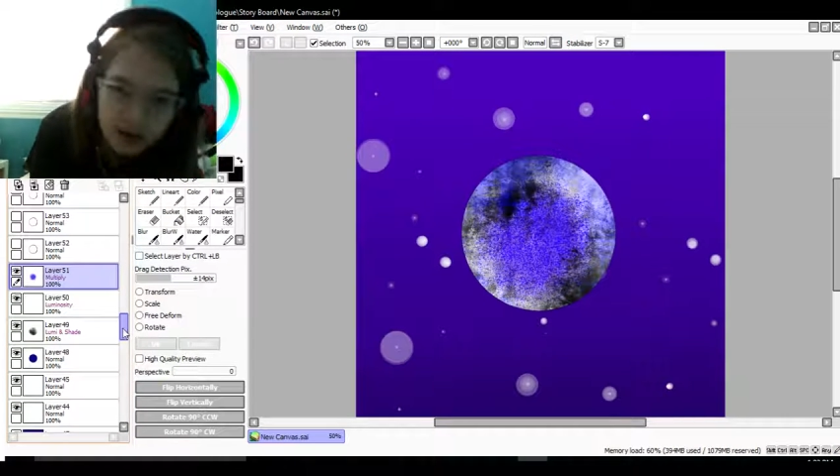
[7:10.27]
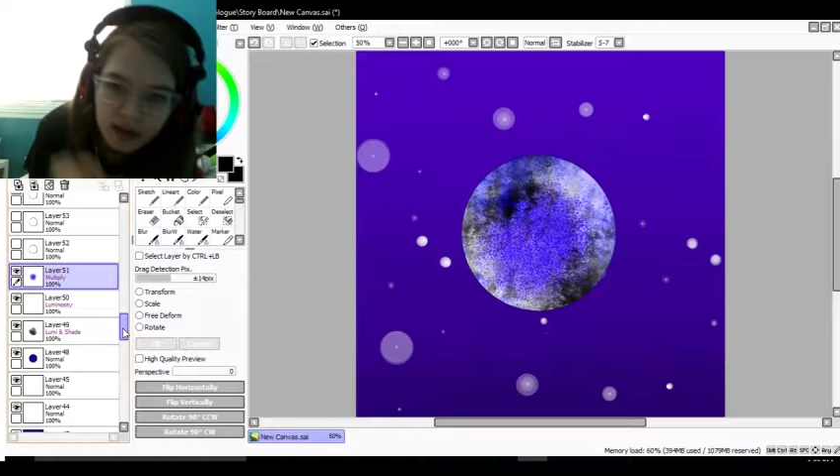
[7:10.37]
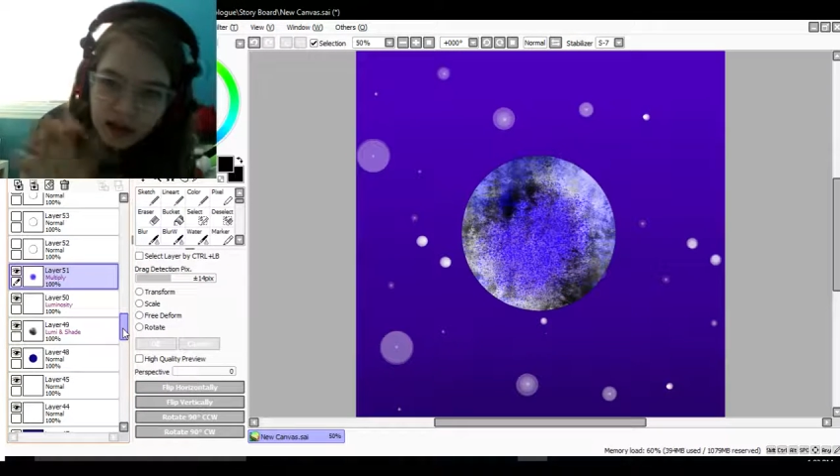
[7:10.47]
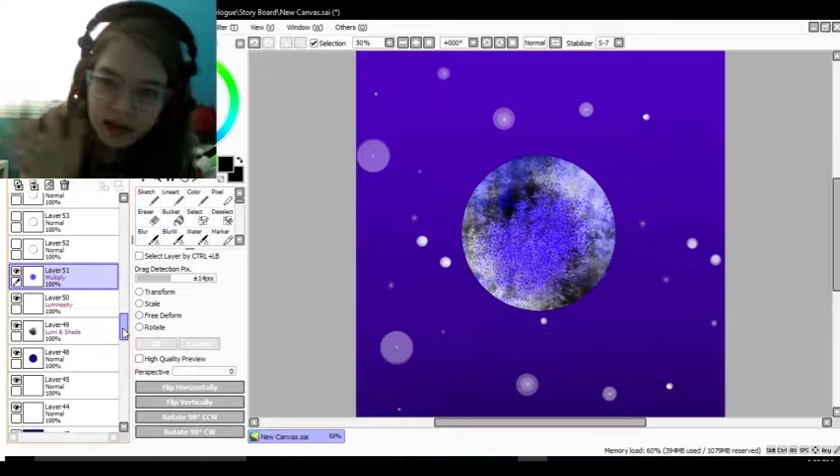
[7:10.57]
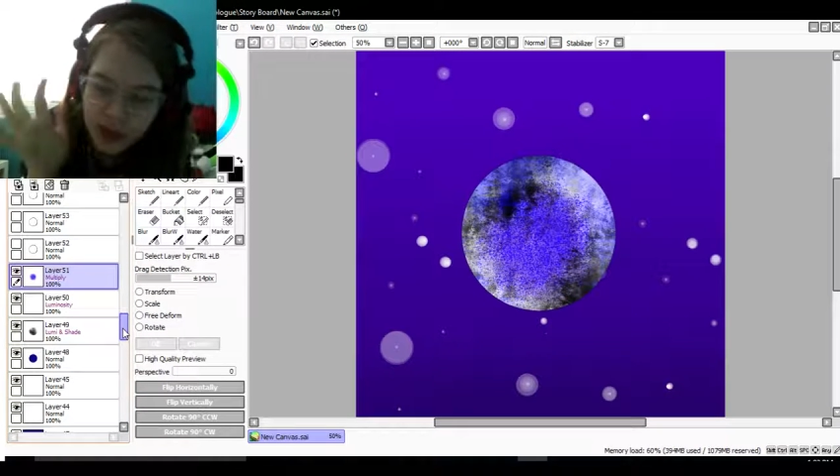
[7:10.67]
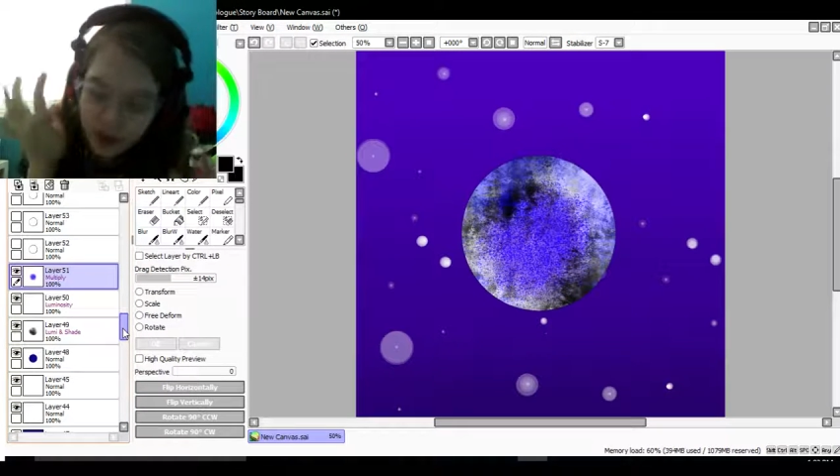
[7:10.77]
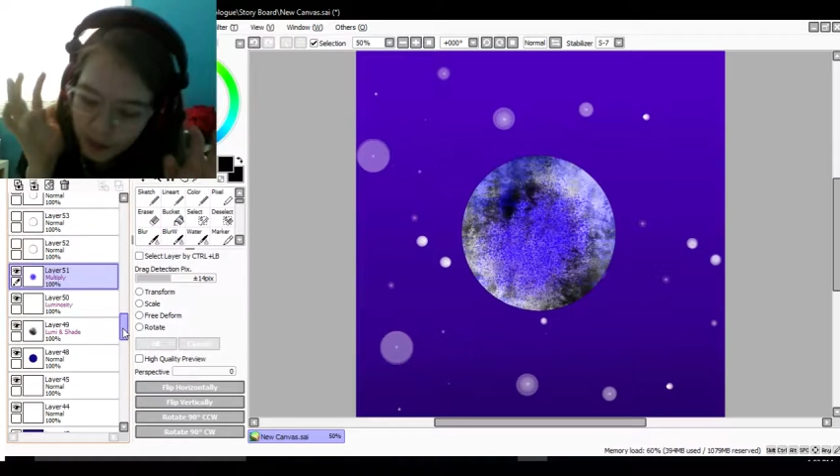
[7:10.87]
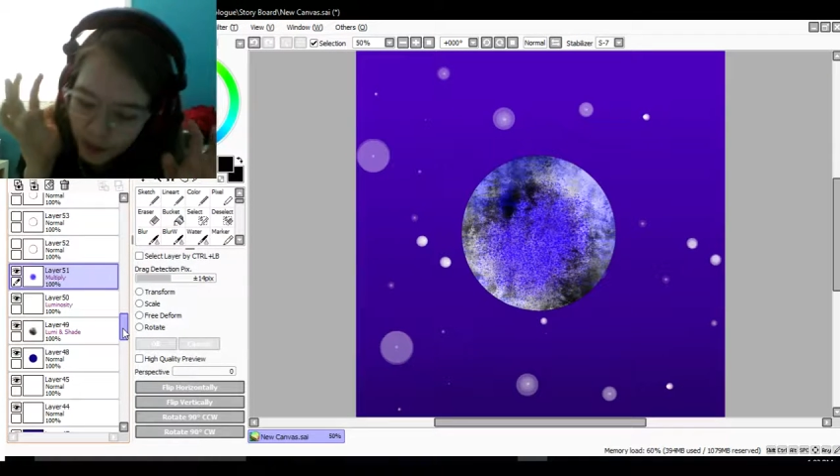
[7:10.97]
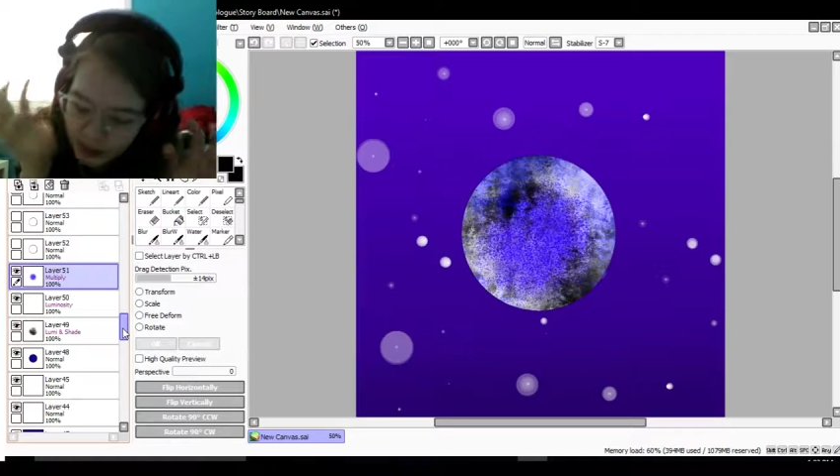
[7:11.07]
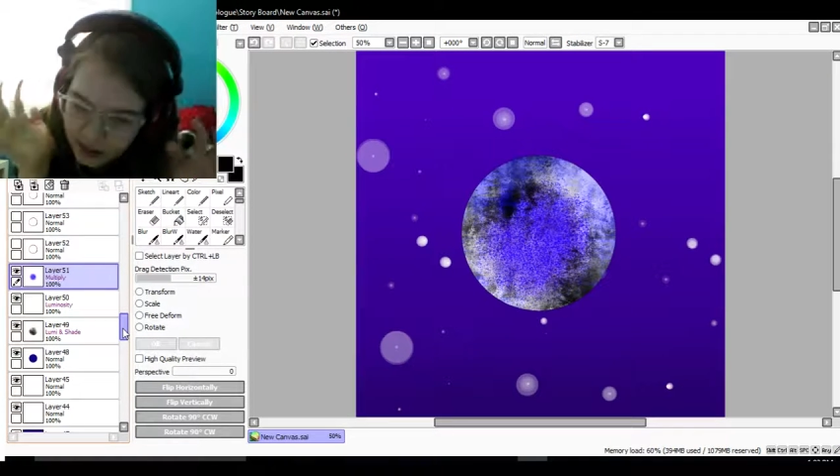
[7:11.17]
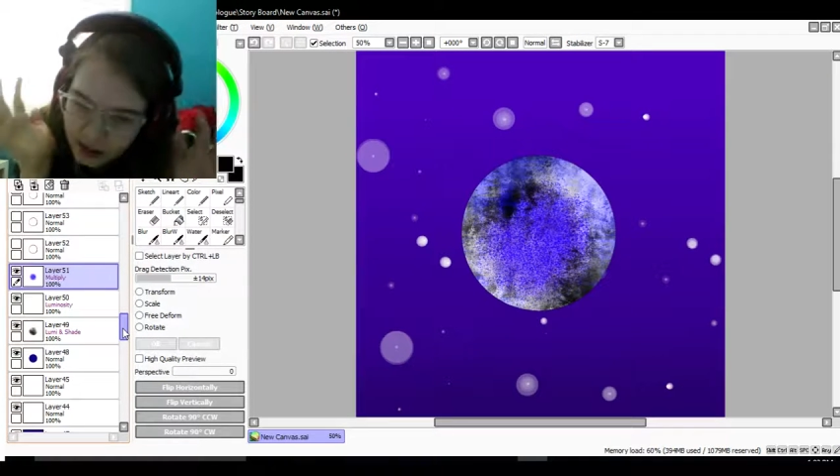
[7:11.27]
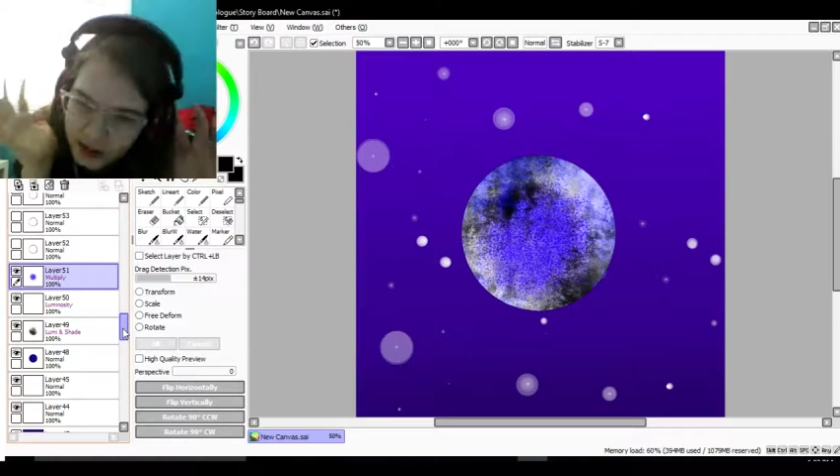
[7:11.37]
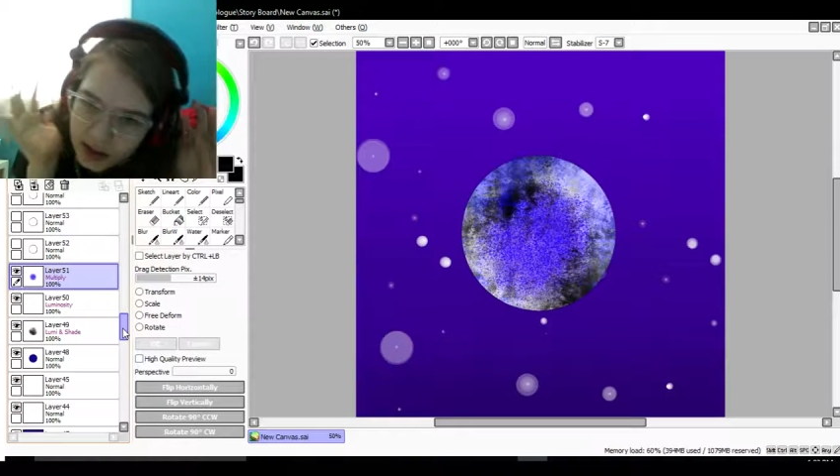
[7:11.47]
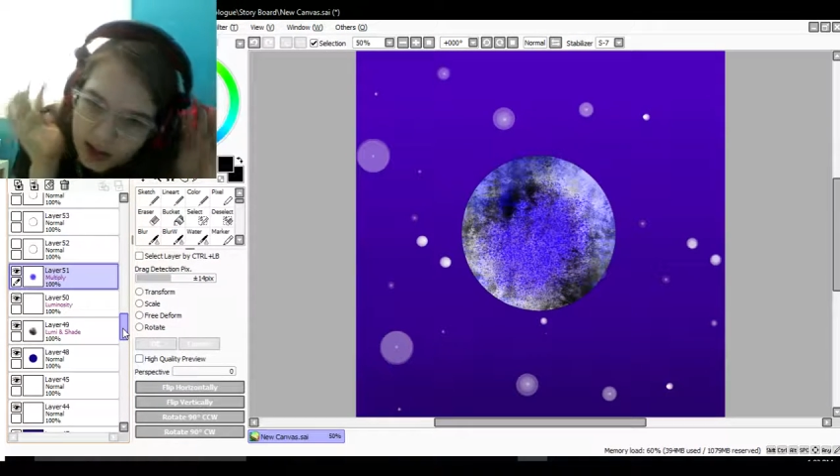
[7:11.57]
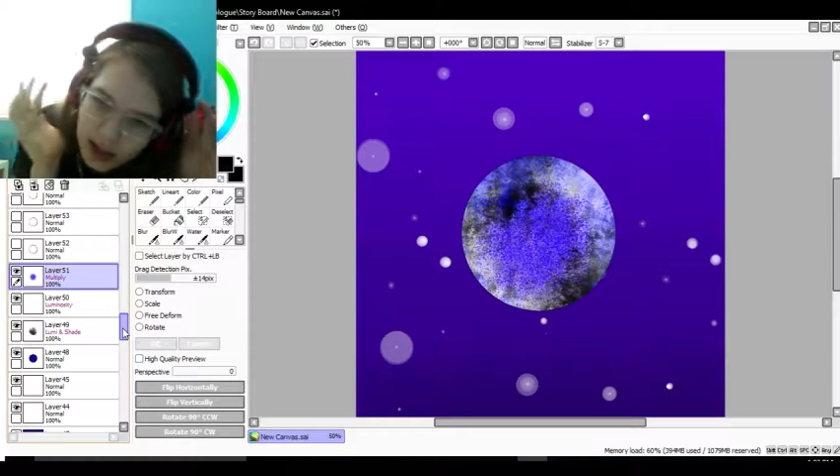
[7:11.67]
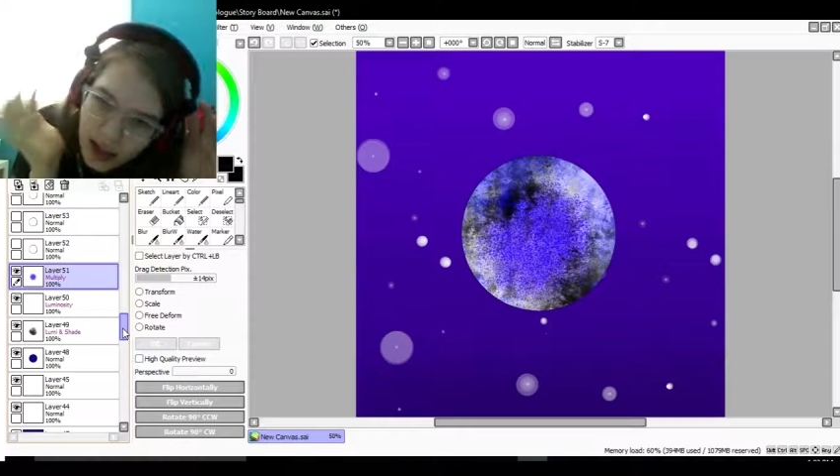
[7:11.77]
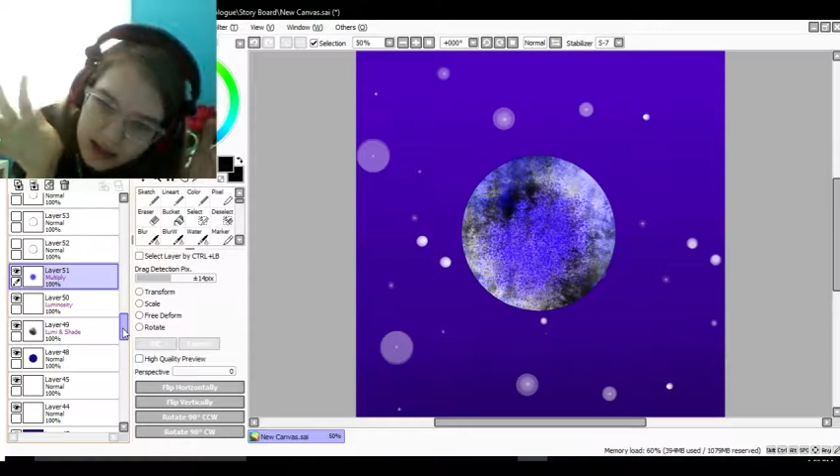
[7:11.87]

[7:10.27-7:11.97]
So basically, that's